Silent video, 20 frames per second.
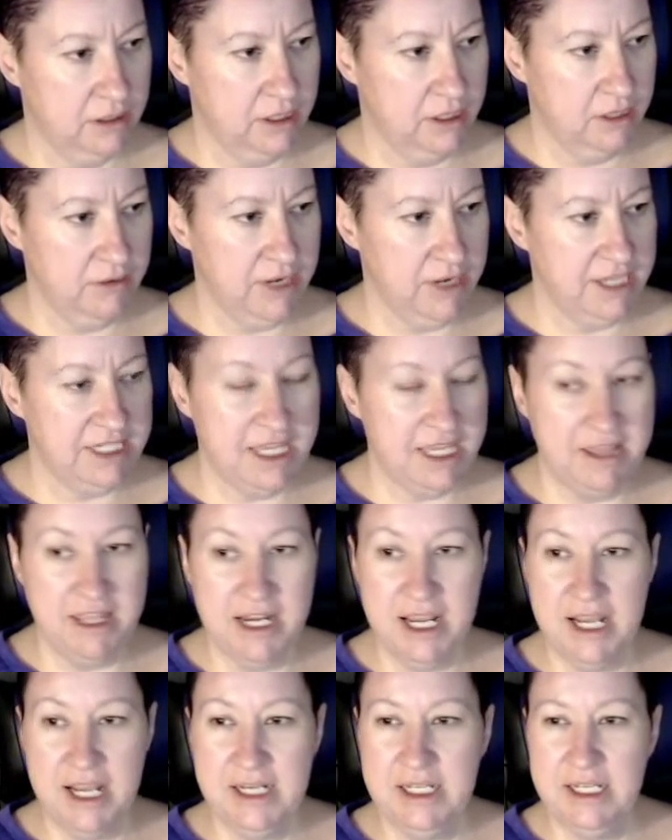All right, and
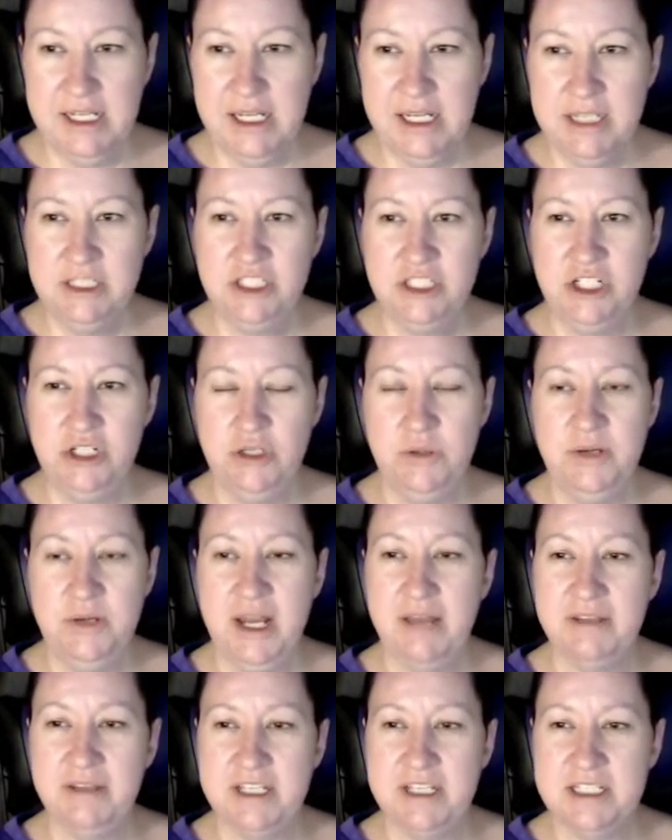then I need to,
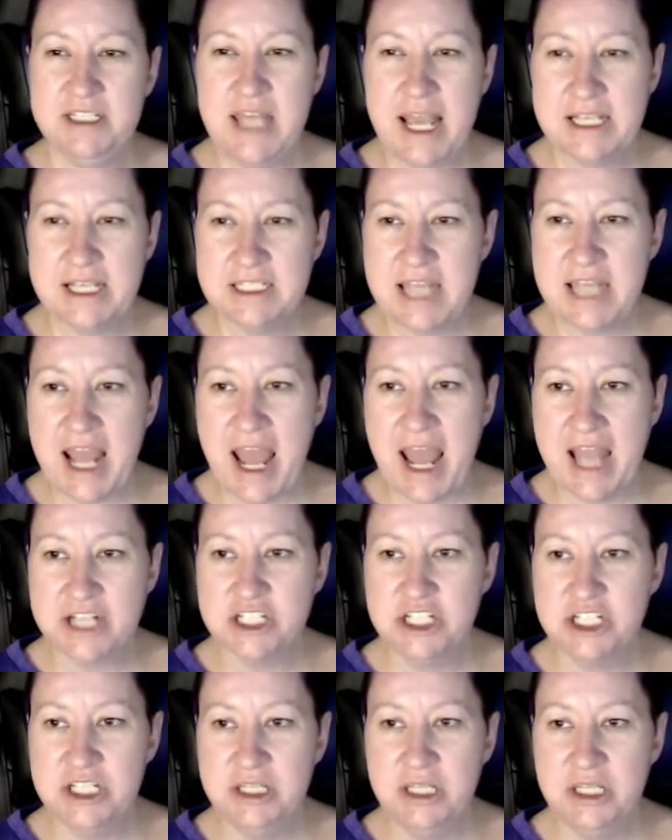now this next
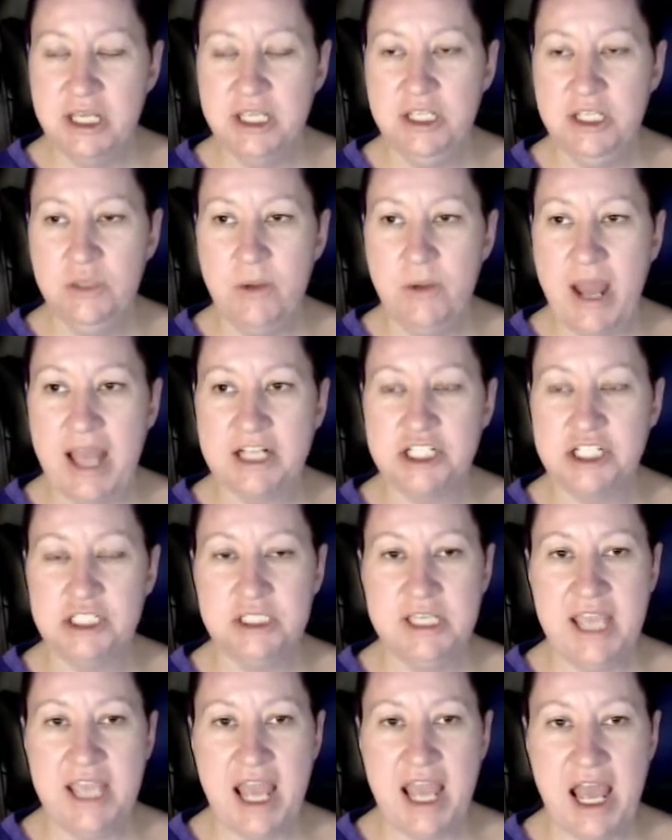action, you
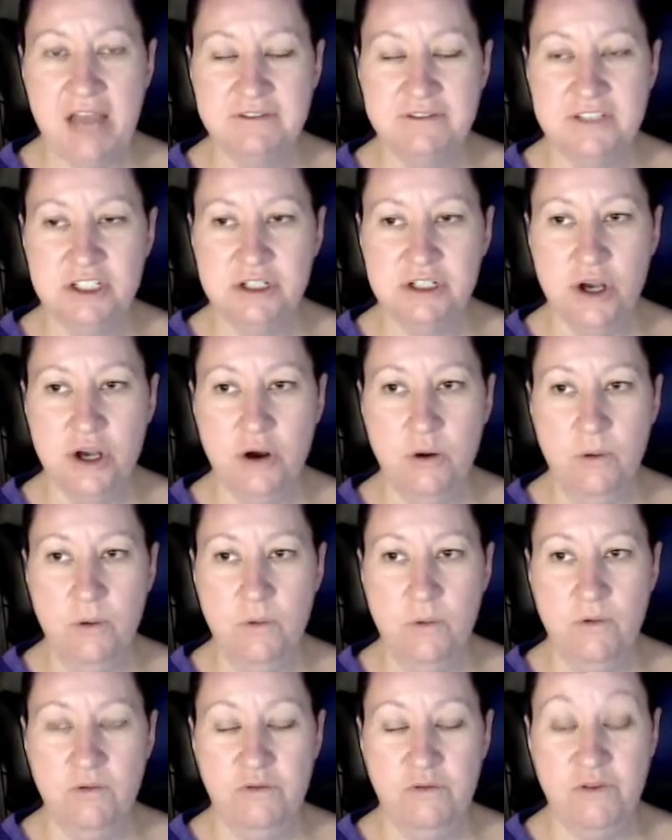actually have to
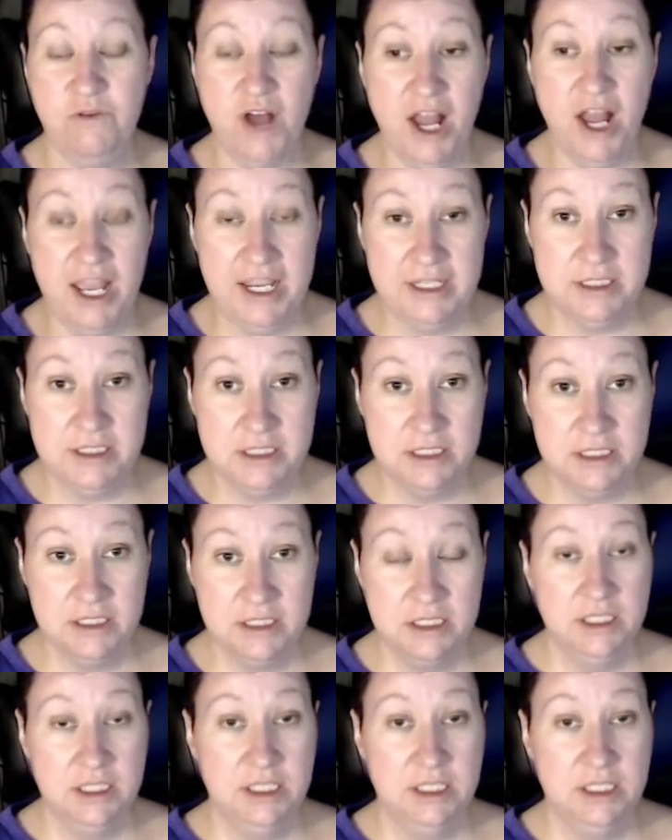go find.